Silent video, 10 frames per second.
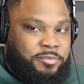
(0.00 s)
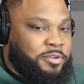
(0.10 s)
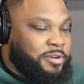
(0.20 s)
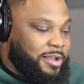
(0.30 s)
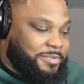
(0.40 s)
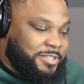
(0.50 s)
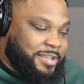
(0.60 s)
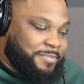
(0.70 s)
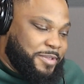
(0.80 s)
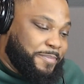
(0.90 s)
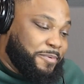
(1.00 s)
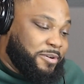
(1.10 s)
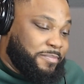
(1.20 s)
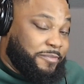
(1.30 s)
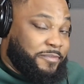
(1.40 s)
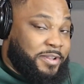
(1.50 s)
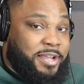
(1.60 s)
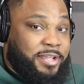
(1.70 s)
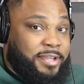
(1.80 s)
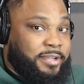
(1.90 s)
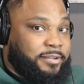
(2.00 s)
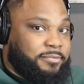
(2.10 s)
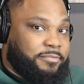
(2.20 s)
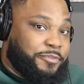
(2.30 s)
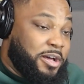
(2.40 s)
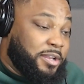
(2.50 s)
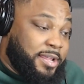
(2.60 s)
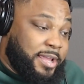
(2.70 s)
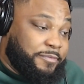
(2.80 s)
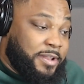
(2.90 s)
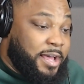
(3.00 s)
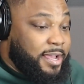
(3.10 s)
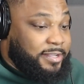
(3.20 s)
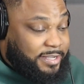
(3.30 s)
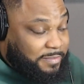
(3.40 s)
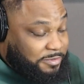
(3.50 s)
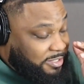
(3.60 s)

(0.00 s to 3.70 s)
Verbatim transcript: you know, what I'm saying people gonna be flying like falling like flies type